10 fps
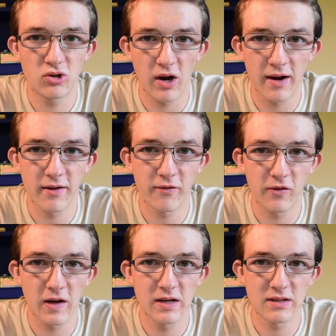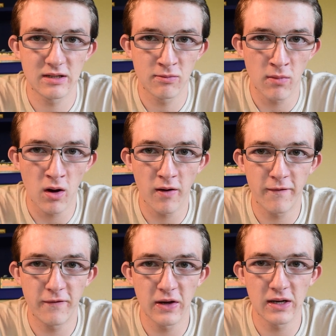dragonflies, small
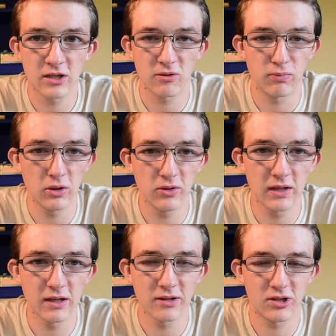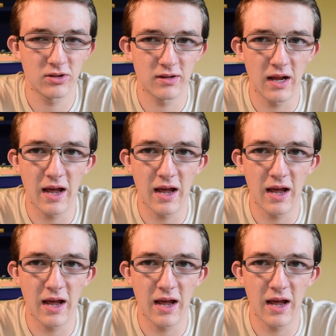fish, bluegills,